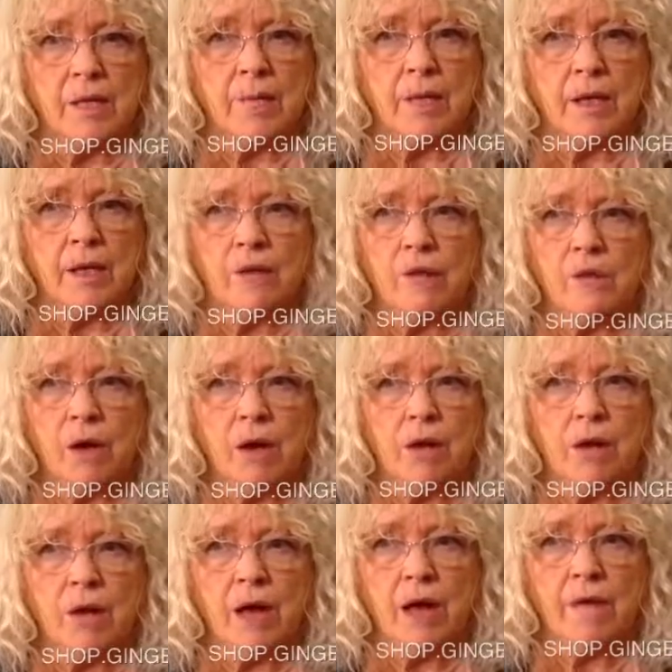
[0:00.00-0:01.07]
because we
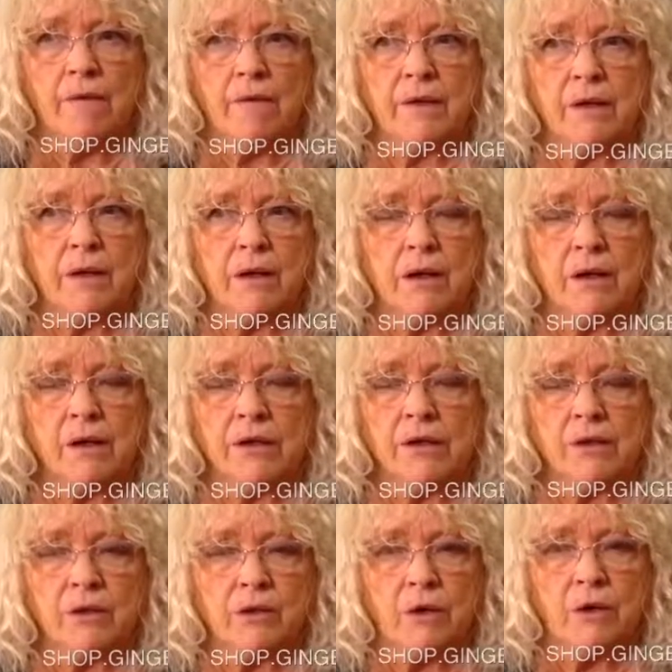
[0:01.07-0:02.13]
all have in our hearts a
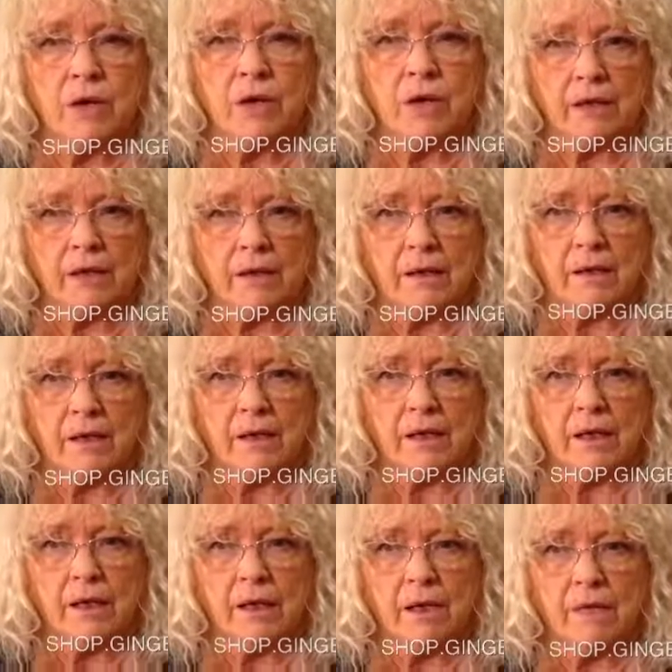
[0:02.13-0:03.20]
longing
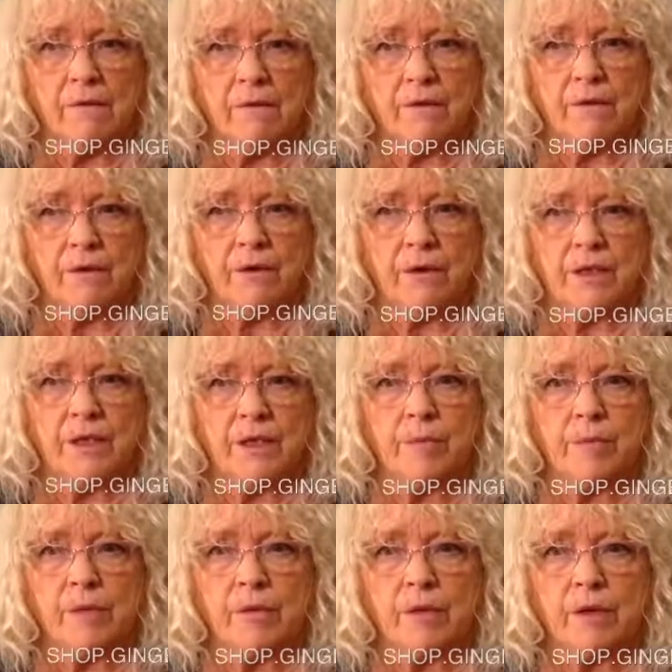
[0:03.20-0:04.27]
for a
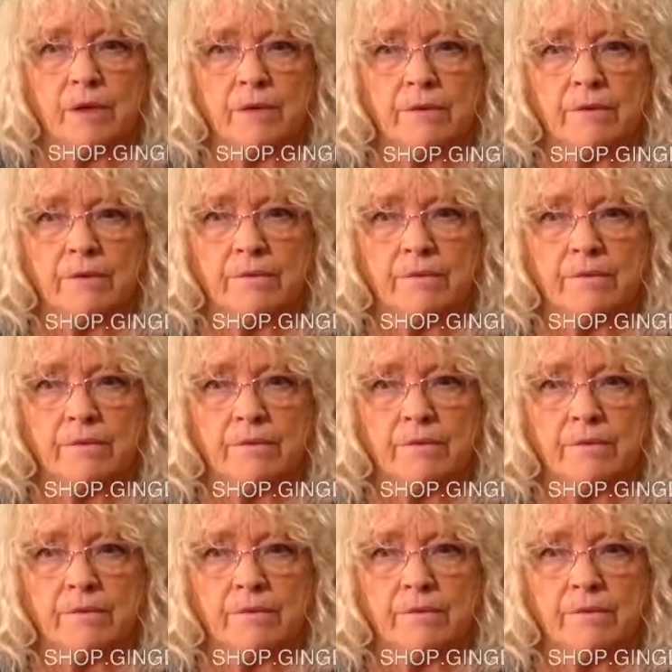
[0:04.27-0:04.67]
deeper love.